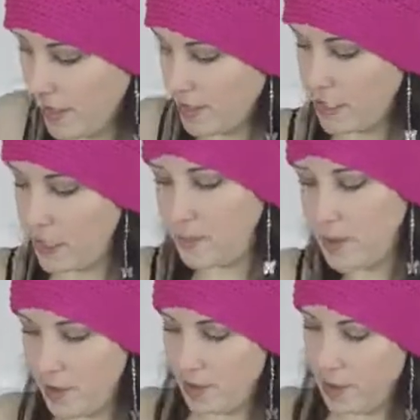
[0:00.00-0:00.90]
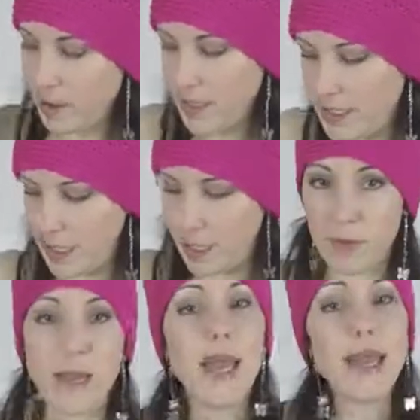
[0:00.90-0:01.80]
dip, dip.
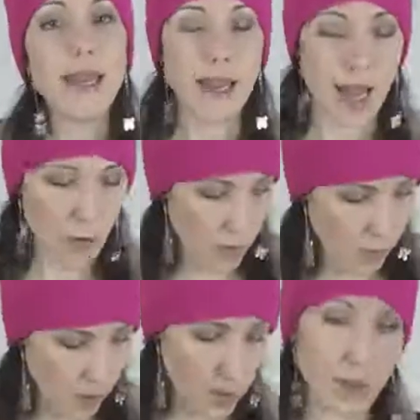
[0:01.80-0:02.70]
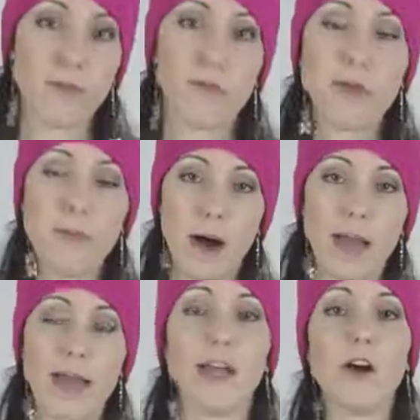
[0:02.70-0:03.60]
Now you want to look for the
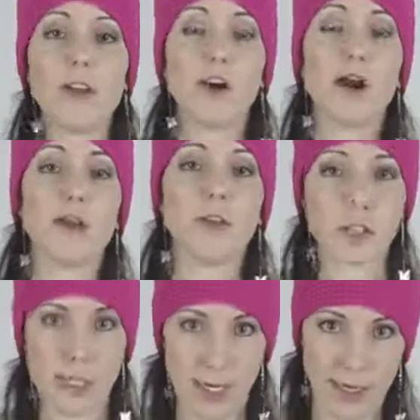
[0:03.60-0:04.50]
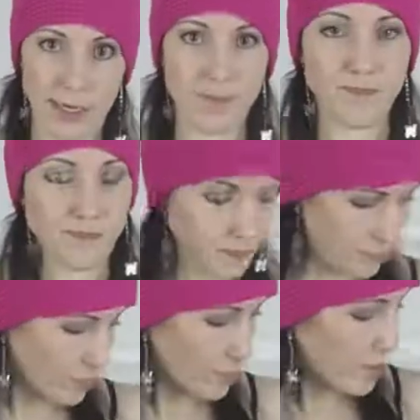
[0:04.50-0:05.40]
pocket on your other side.
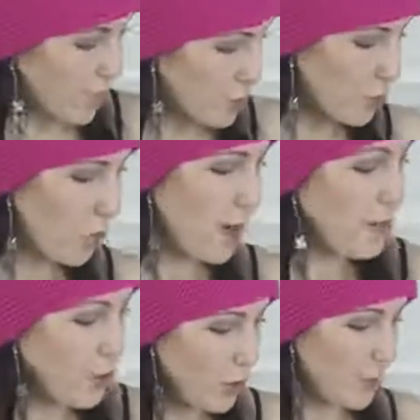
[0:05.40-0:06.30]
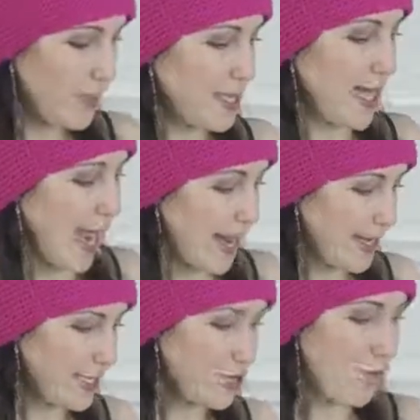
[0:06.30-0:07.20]
So when the hoop is at
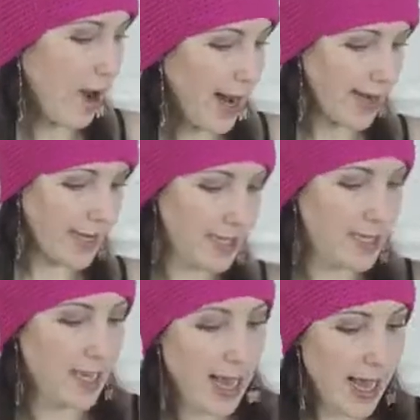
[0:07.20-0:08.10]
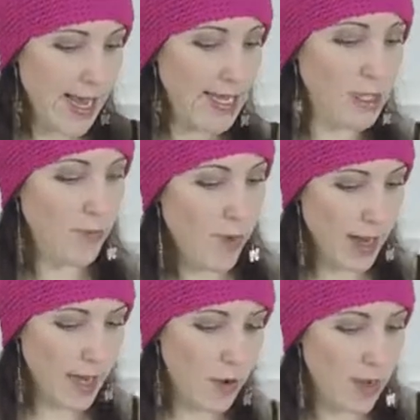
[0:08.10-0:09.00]
its widest is
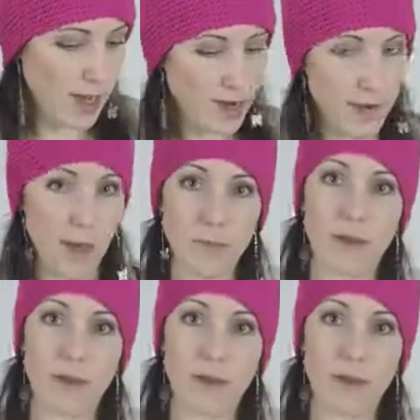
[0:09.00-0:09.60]
when you can dip,